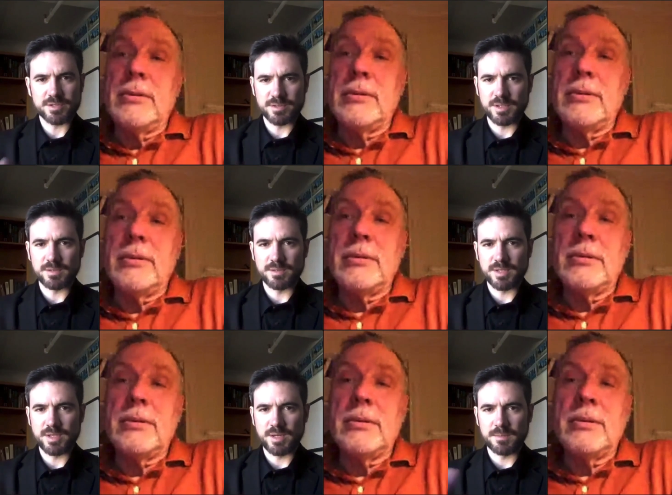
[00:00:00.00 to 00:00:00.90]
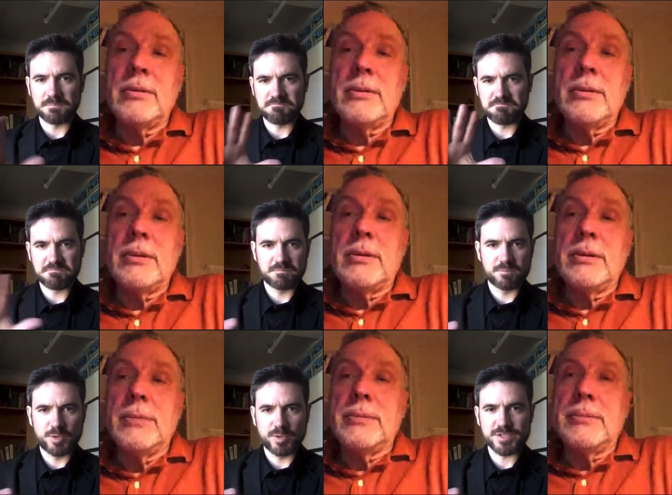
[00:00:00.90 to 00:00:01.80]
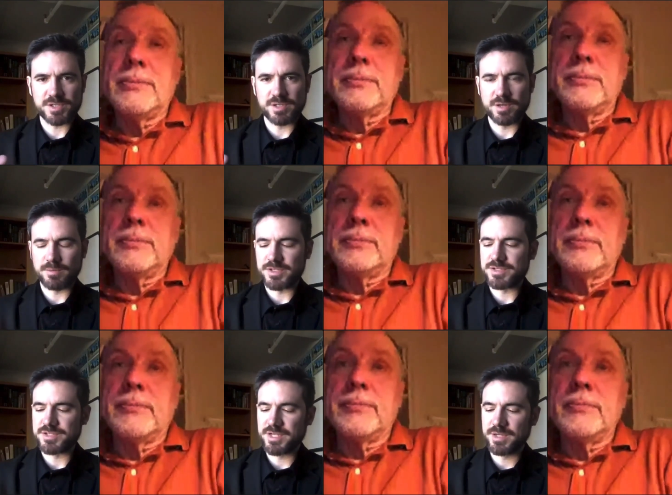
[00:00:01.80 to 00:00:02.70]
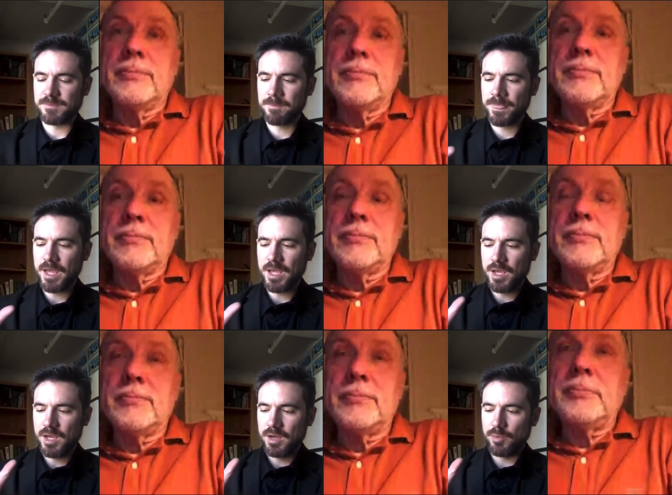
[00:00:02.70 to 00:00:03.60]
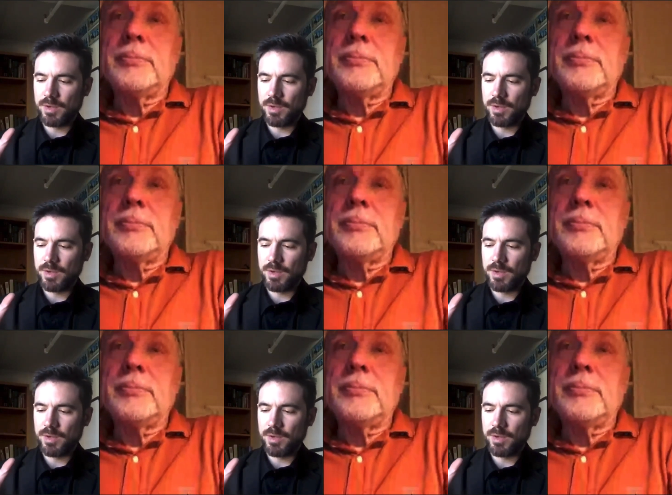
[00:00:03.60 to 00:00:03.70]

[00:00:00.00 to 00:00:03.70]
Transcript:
Speaker 1: that that I'm crystal clear on what you're saying. We have